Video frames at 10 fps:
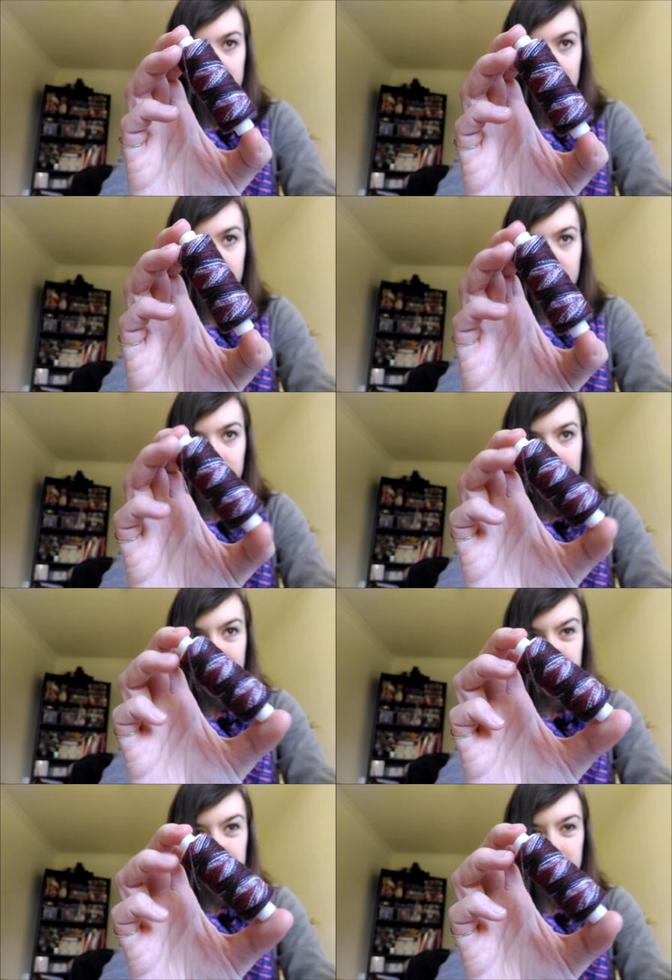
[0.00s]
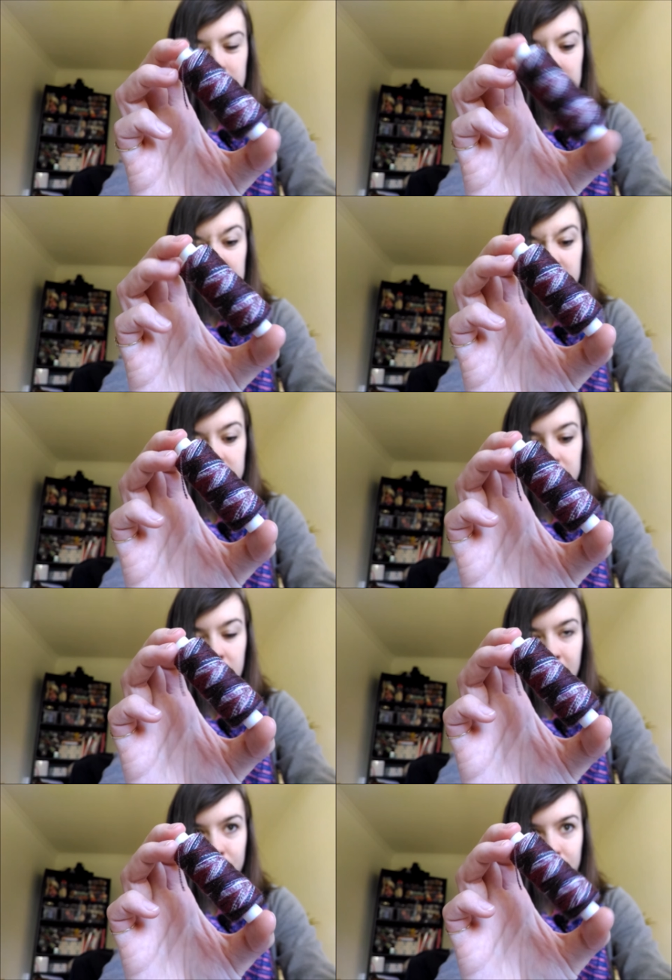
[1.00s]
even though I haven't really needed
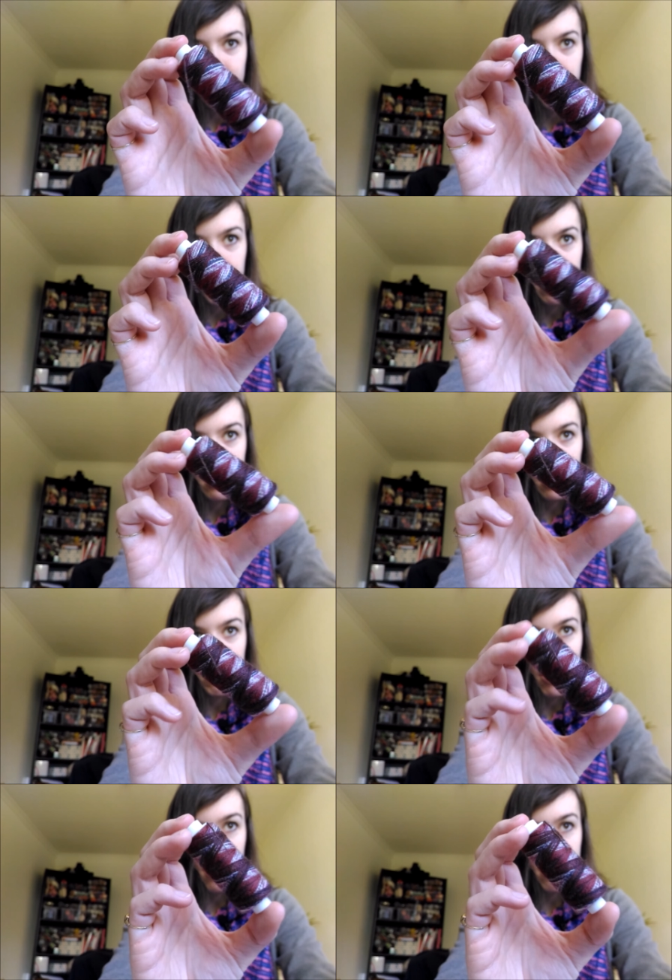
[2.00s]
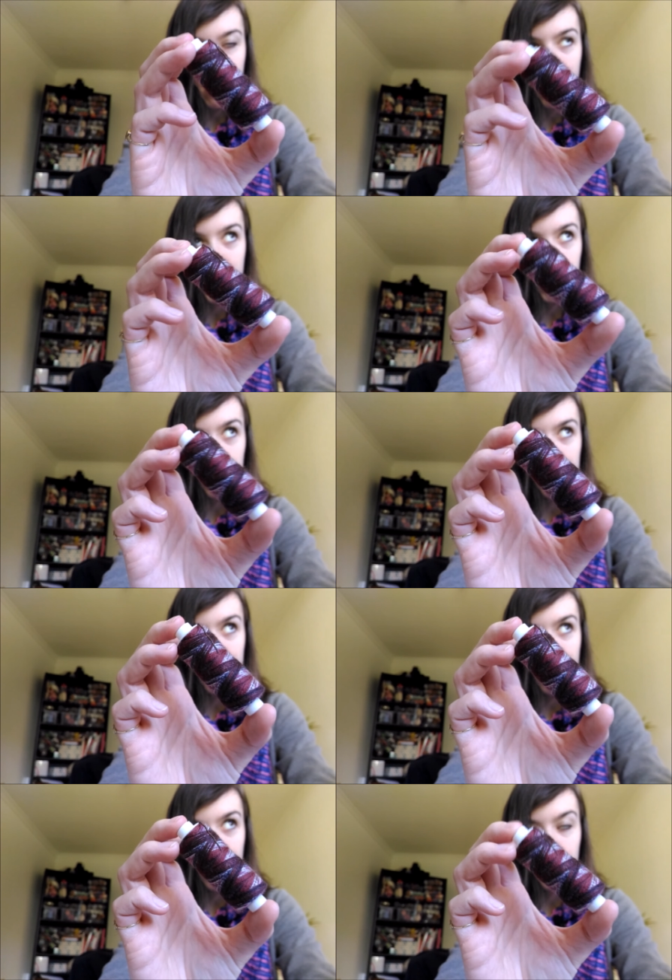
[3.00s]
enforcement in my SIM socks
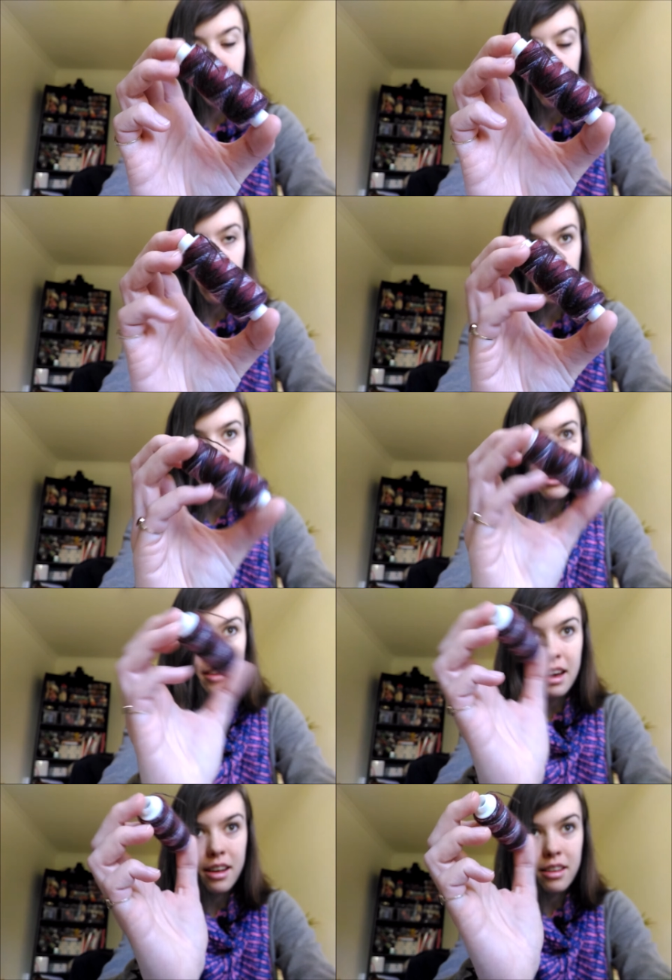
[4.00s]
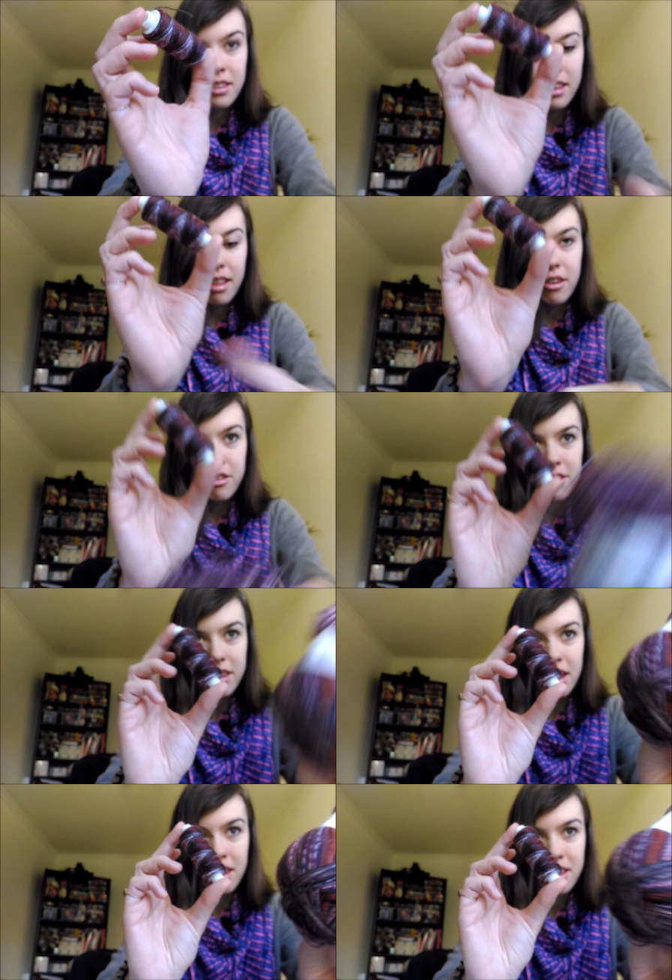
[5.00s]
so far. But yeah, this is
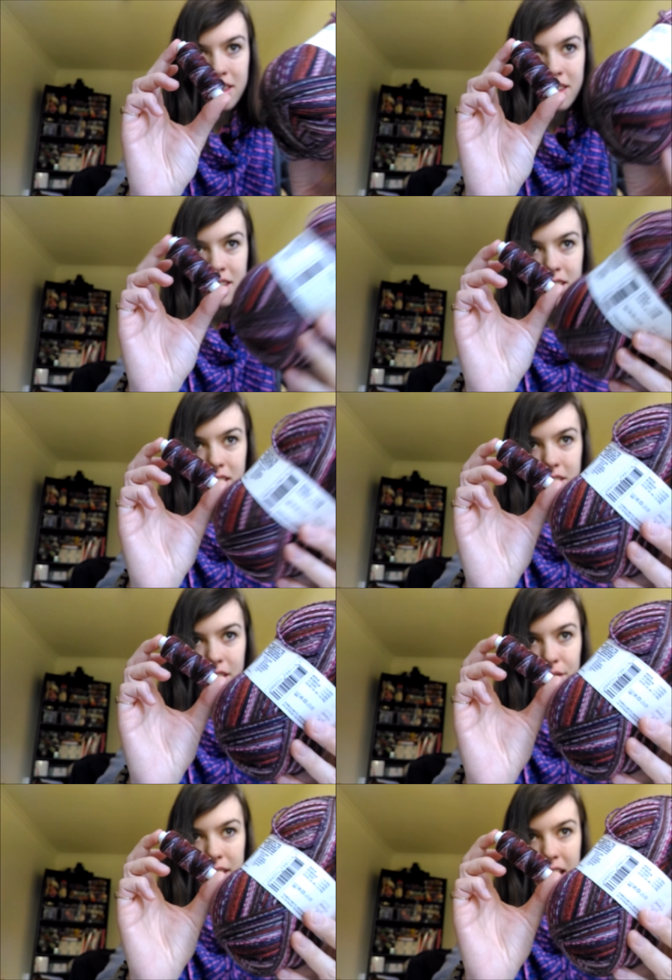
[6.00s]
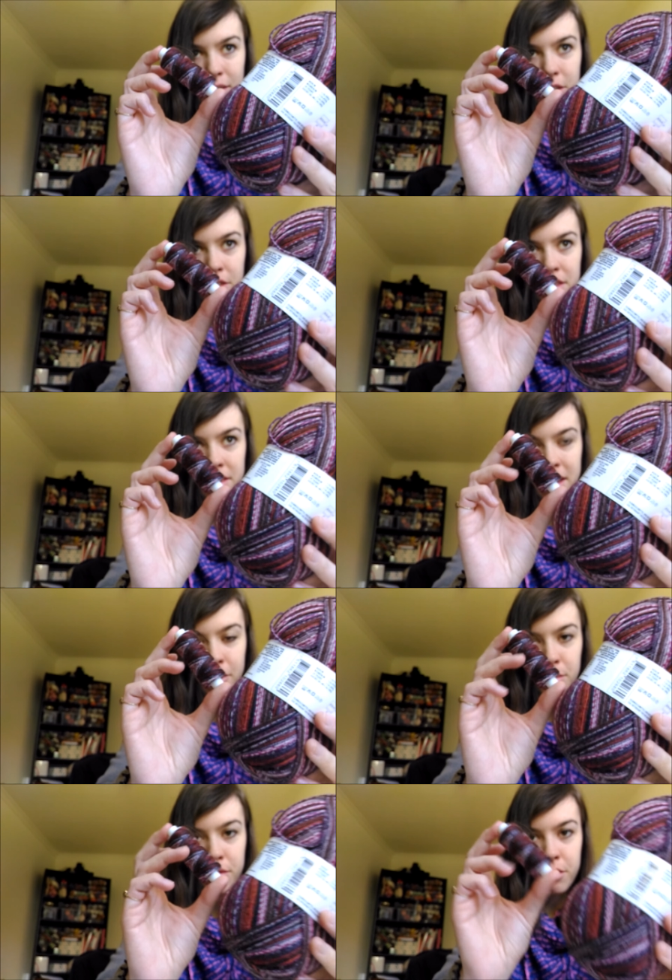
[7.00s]
interesting. So if you have used this
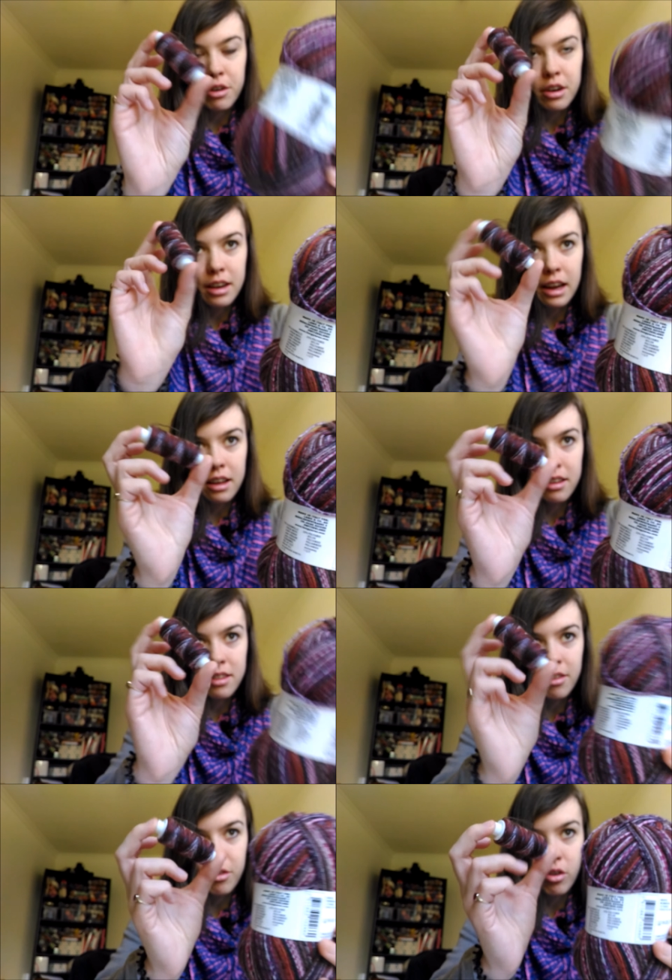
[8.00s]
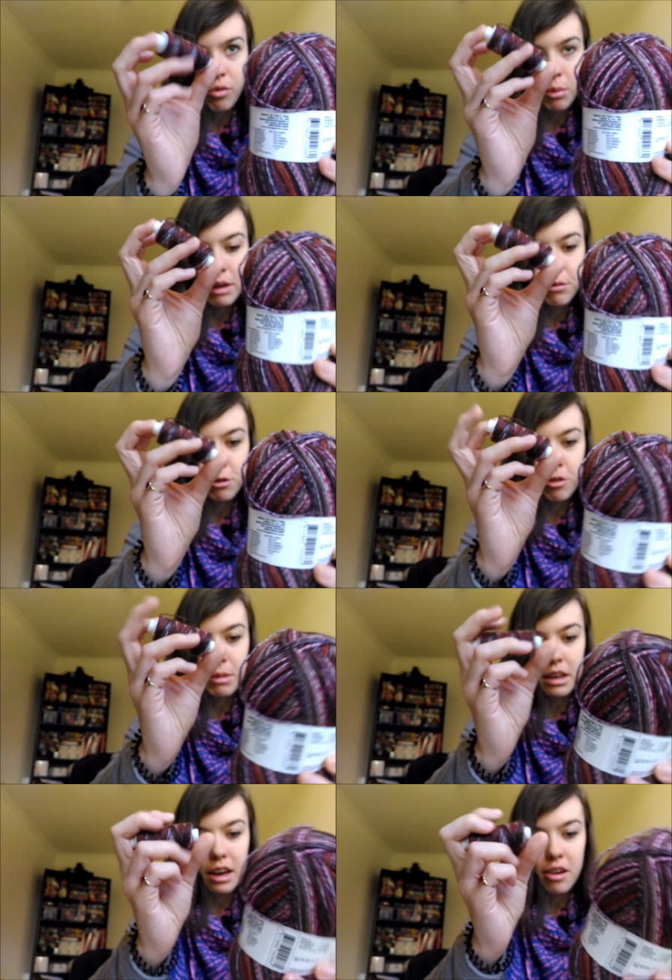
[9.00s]
stuff before, like the sort of
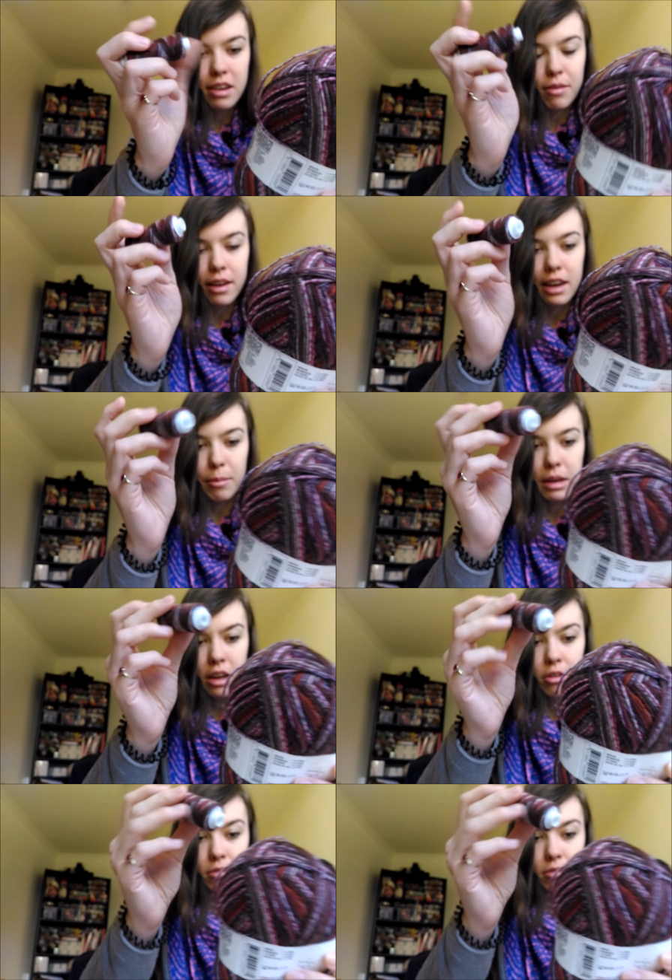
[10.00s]
reinforcement yarn, definitely let me know.